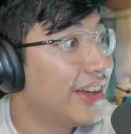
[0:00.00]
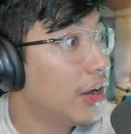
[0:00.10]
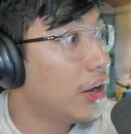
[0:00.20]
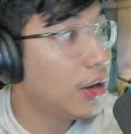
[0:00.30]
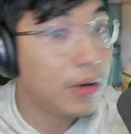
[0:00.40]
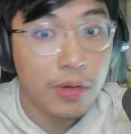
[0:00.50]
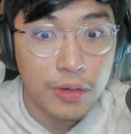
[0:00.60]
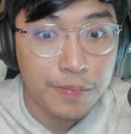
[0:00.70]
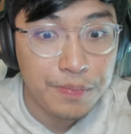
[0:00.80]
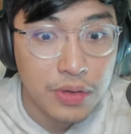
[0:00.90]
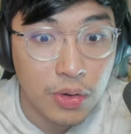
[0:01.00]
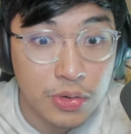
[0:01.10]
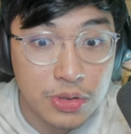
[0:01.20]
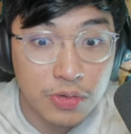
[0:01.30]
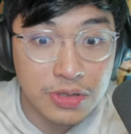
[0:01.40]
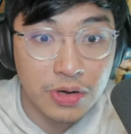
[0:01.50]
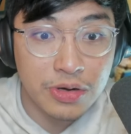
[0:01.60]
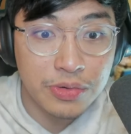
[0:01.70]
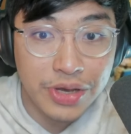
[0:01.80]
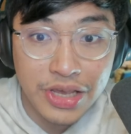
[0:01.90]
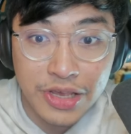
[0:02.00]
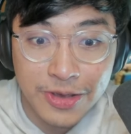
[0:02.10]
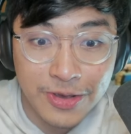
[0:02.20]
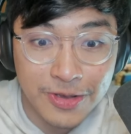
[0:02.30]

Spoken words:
Oh, Zoro's on the way?